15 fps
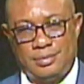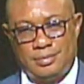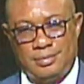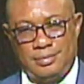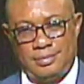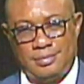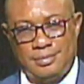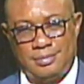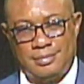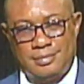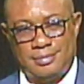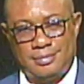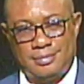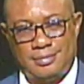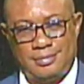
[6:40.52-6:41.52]

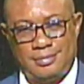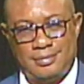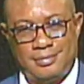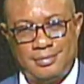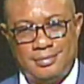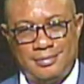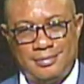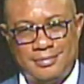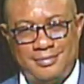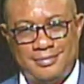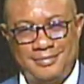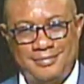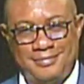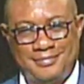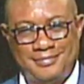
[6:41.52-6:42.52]

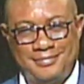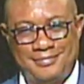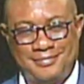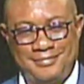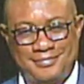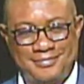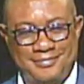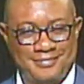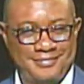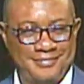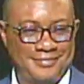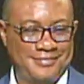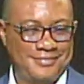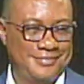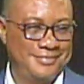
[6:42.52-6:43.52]

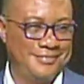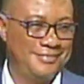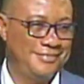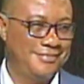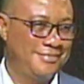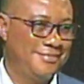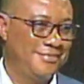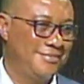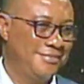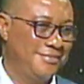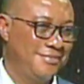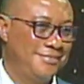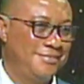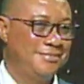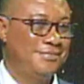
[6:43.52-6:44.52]

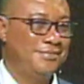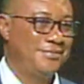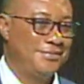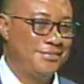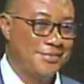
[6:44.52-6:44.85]
[no speech]